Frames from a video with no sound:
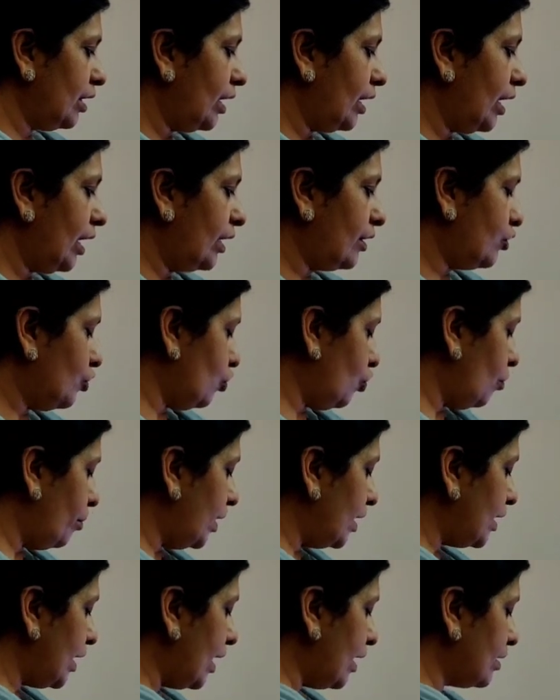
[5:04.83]
and
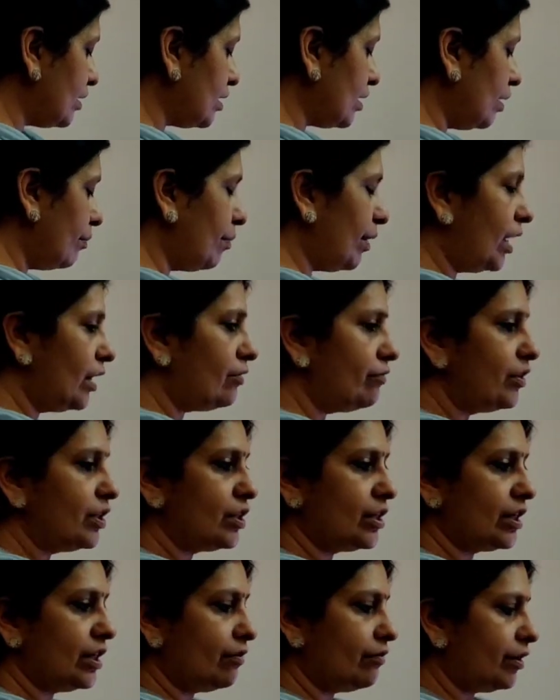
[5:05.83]
chromate ions combine with
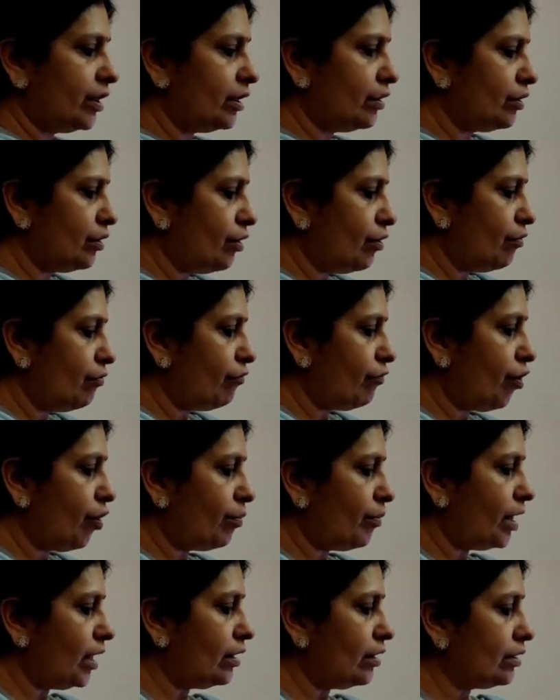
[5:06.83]
silver,
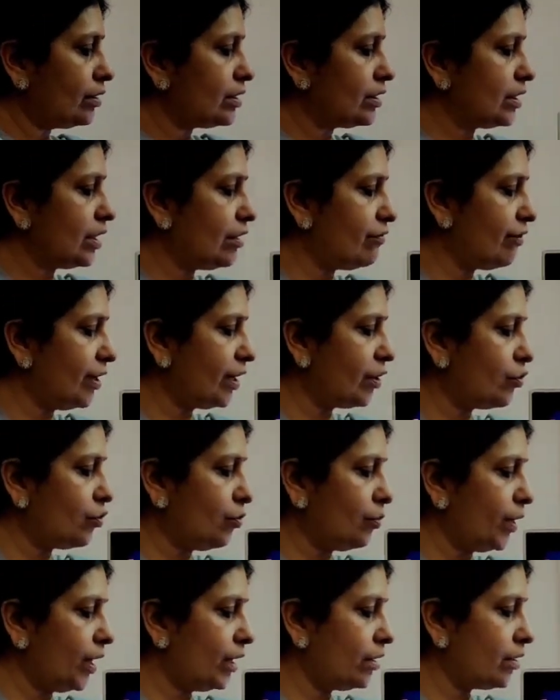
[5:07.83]
forming silver
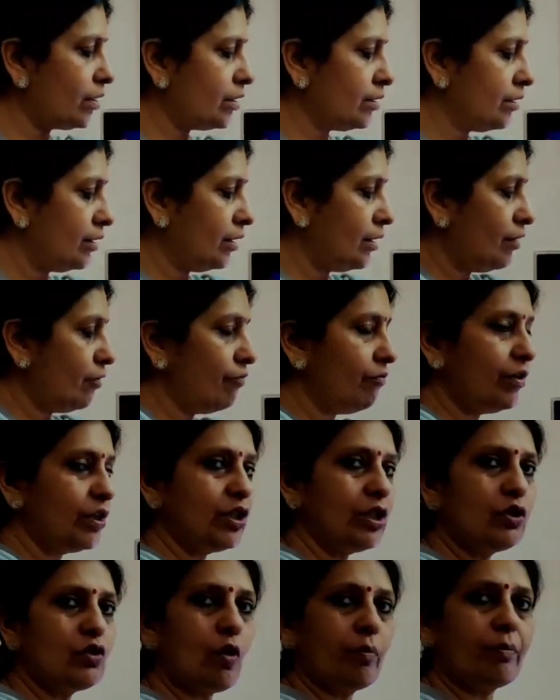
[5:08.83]
chromate, which
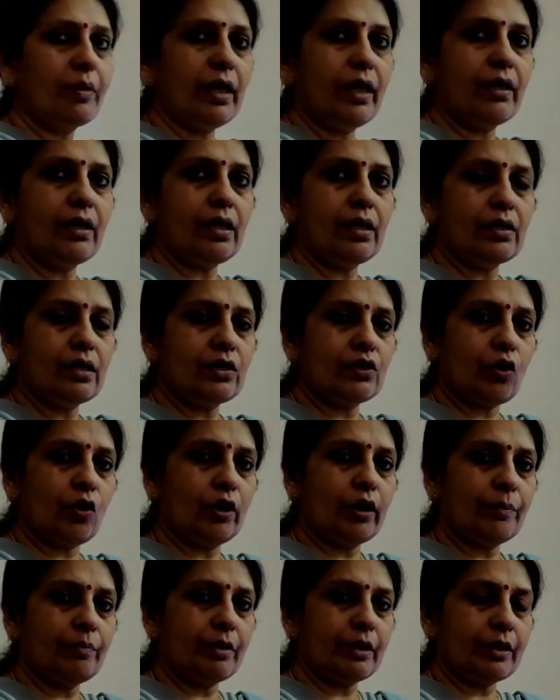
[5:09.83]
is obtained as a
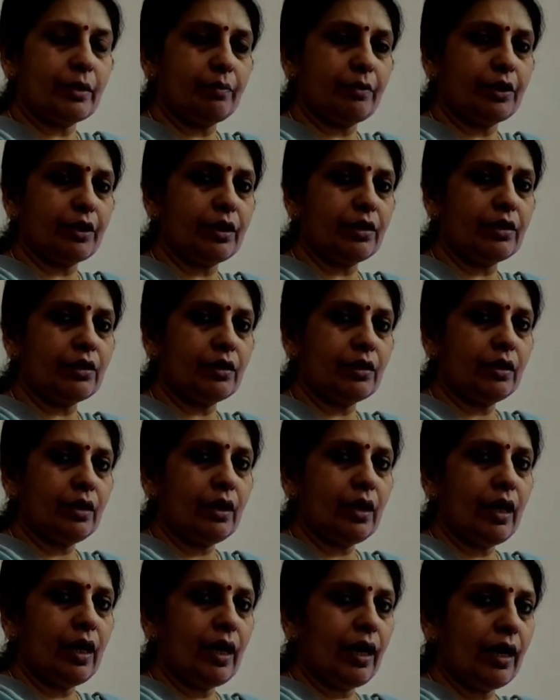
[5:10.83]
solid precipitate
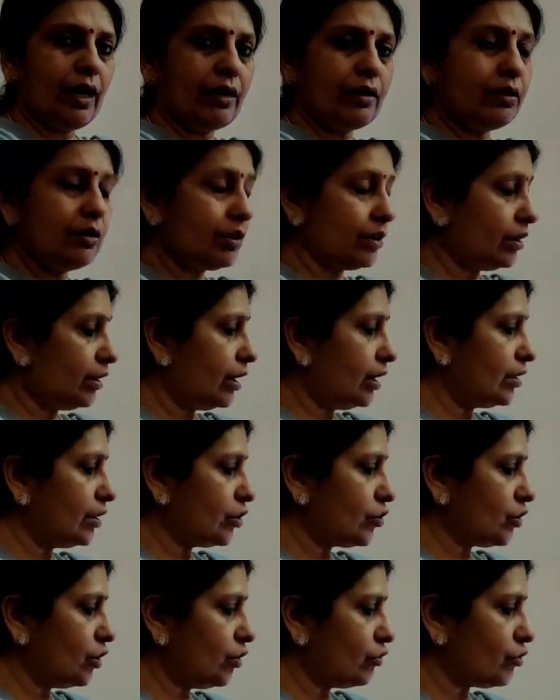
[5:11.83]
and in the
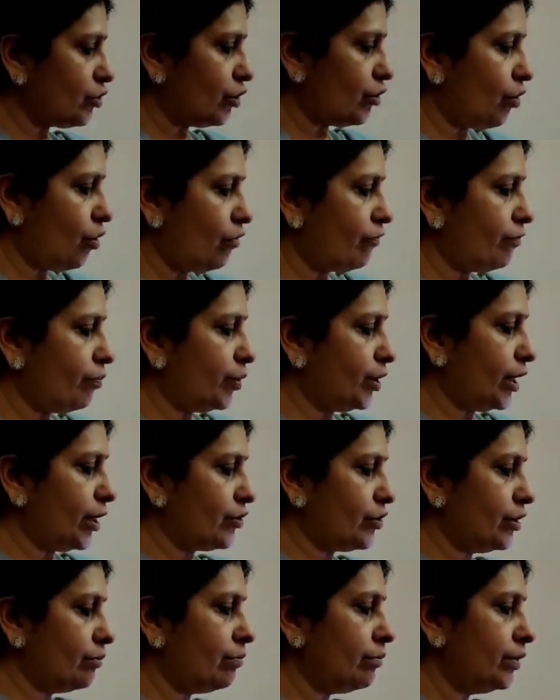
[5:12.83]
solution of
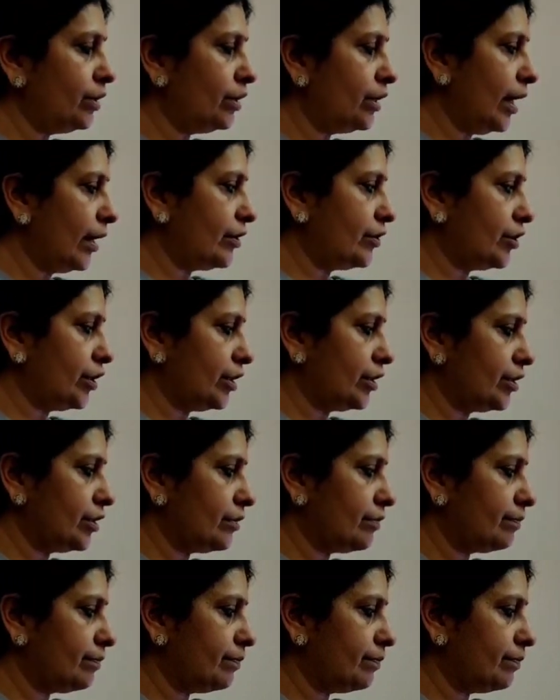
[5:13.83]
potassium nitrate.